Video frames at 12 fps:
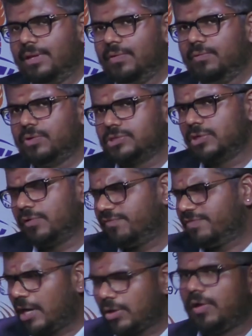was not
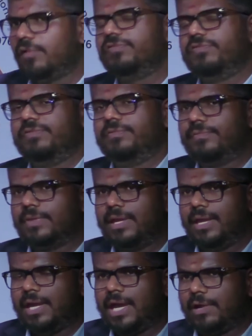far off
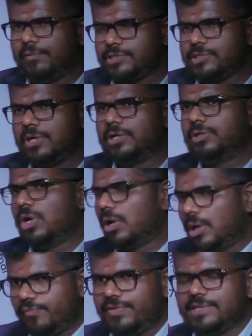and was not
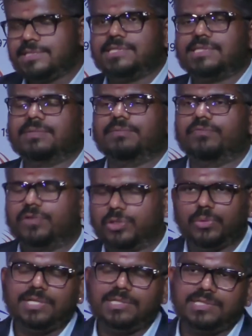non-obvious for two
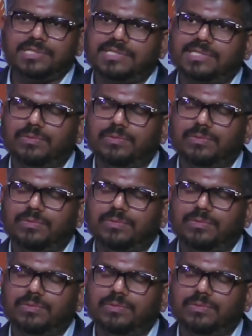reasons.